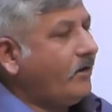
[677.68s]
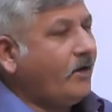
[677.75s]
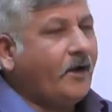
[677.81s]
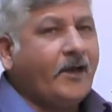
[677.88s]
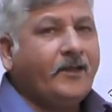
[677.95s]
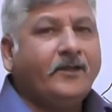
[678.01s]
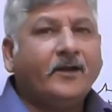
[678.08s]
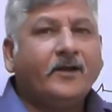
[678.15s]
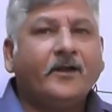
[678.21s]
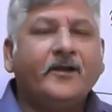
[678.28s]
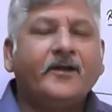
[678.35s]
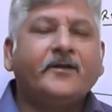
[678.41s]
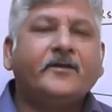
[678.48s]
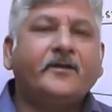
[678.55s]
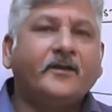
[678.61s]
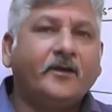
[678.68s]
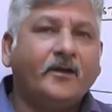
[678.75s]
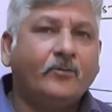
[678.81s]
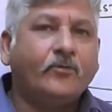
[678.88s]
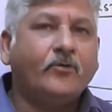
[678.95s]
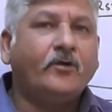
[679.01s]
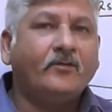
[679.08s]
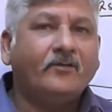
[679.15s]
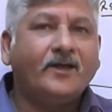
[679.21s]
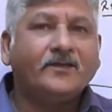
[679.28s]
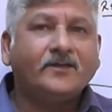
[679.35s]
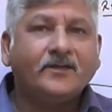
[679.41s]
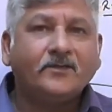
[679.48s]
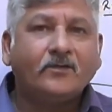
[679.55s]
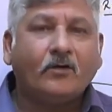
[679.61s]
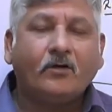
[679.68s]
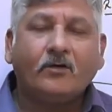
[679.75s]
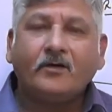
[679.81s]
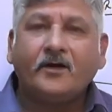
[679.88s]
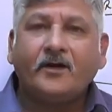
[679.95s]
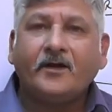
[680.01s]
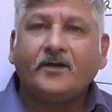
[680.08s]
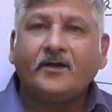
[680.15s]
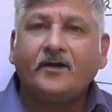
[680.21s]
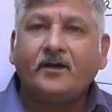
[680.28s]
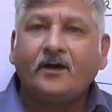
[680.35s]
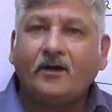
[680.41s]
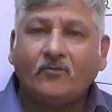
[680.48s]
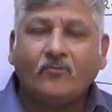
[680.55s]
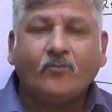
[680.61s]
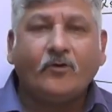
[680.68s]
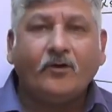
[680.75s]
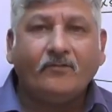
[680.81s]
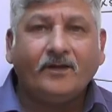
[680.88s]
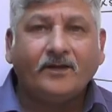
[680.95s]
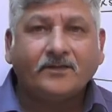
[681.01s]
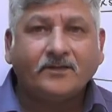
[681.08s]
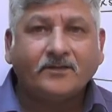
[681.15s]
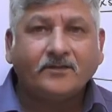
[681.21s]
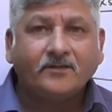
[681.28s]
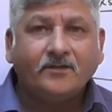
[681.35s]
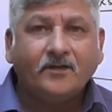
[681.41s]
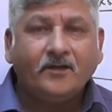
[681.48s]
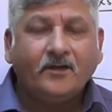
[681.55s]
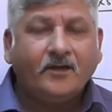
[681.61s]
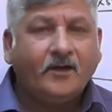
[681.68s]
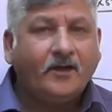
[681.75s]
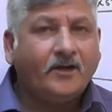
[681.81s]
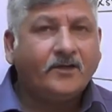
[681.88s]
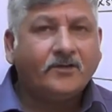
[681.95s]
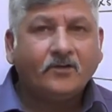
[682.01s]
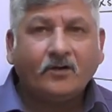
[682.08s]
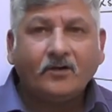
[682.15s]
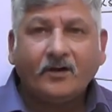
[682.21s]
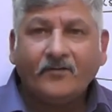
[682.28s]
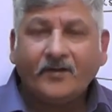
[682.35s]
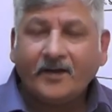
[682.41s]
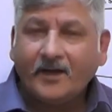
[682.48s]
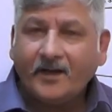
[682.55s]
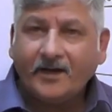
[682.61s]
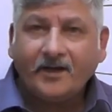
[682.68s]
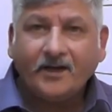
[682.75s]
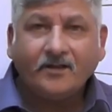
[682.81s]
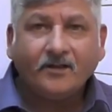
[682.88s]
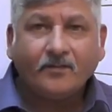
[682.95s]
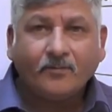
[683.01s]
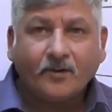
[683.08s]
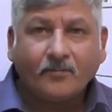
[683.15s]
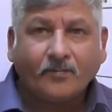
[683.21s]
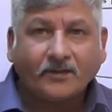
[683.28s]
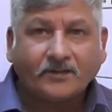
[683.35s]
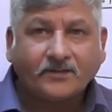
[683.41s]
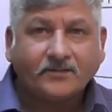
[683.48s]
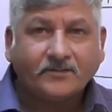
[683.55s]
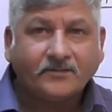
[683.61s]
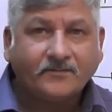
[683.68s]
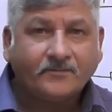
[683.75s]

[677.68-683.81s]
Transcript: either connecting input devices or connecting output devices. It is not having any other purpose.